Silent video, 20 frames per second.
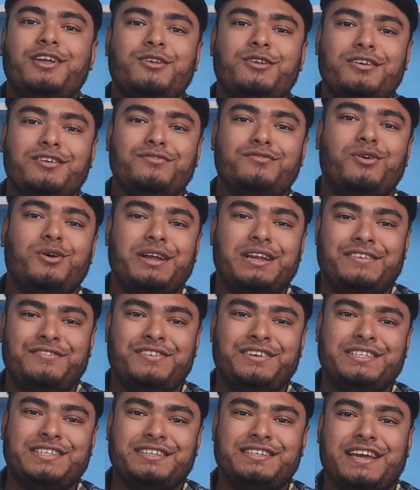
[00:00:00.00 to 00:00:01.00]
you looking for an
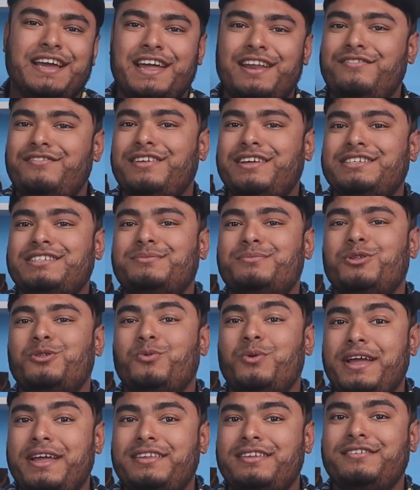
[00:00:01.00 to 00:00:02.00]
efficient and
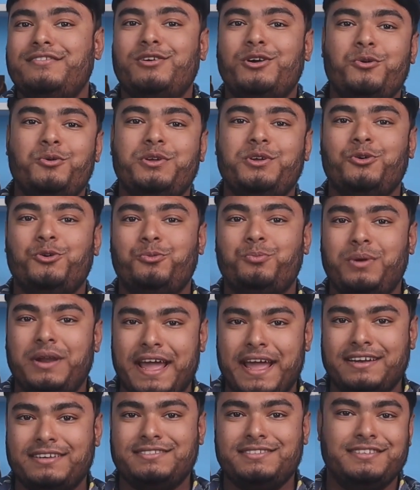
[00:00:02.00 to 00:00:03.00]
flexible way to grow your
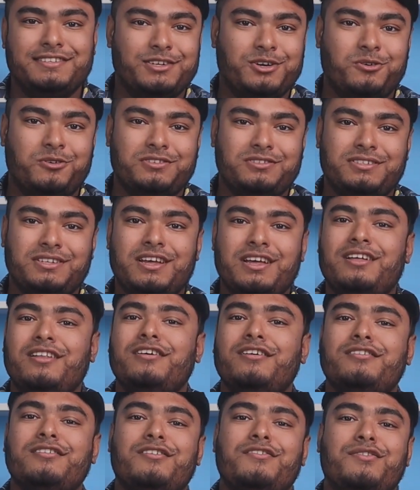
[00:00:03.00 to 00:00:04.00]
plants indoors?
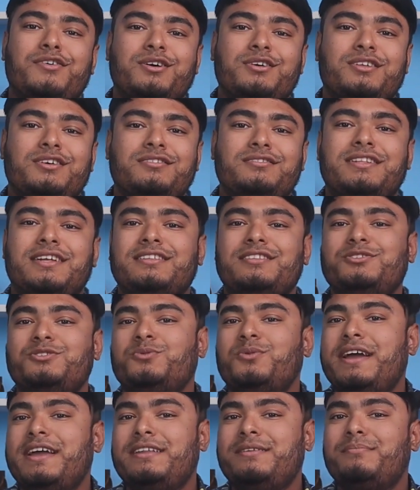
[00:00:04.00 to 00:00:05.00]
Look no further than
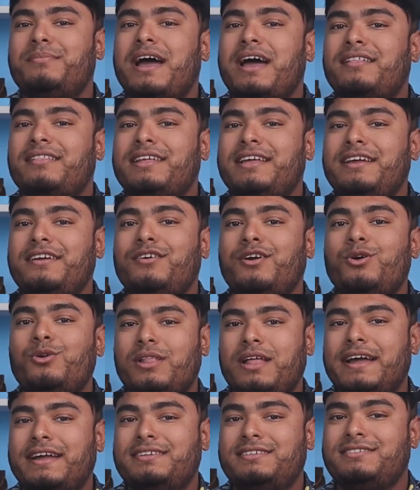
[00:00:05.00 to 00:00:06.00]
JUEYINGBAILI Grow
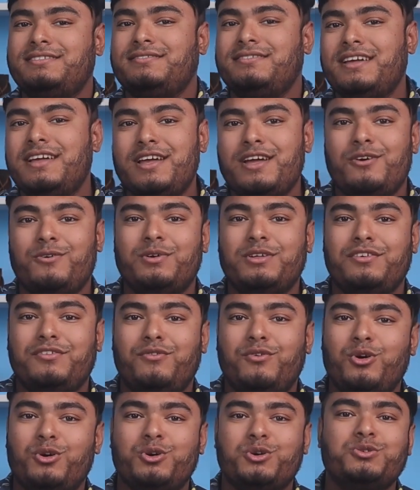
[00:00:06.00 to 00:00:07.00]
Lights. With
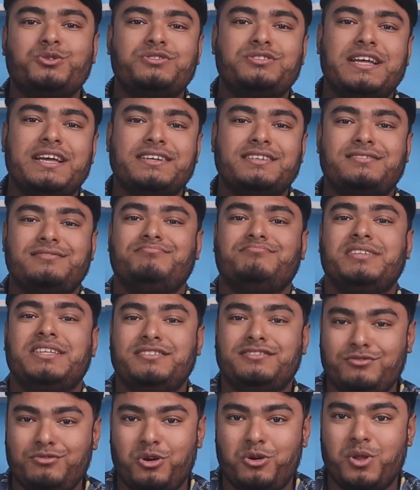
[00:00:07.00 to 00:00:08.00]
four goosenecks,
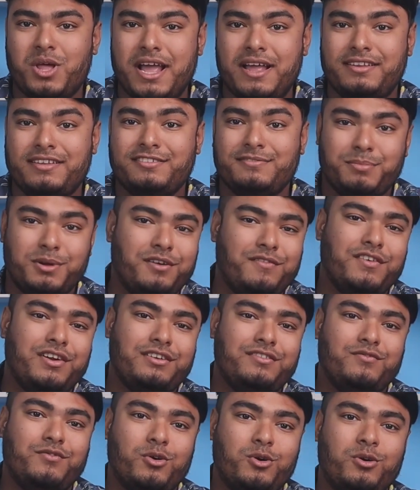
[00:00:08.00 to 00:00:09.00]
this grow light is
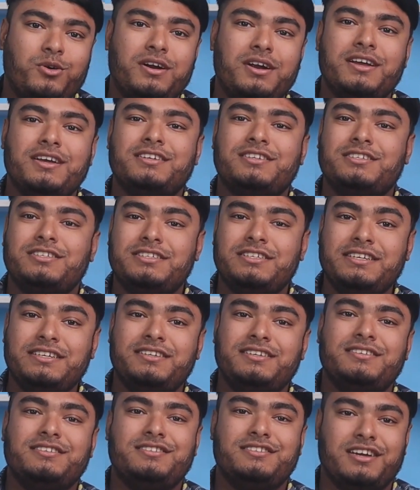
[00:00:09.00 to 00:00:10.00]
perfect for
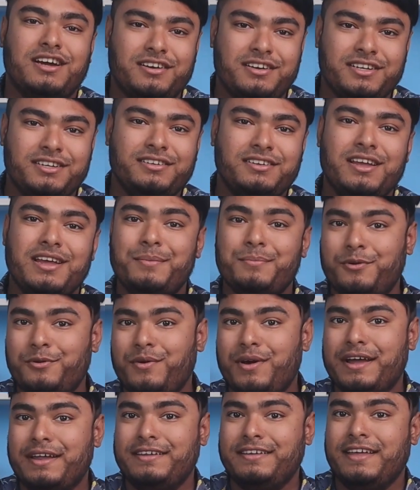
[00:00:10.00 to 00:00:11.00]
seed starting,
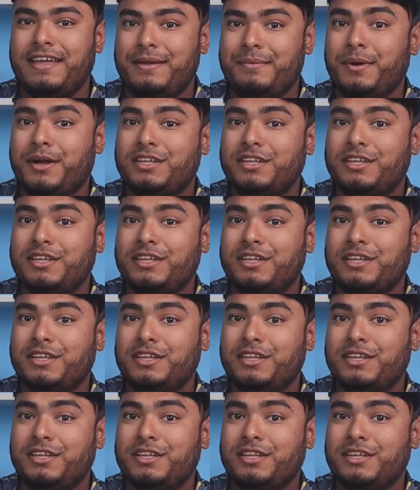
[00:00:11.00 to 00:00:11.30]
providing a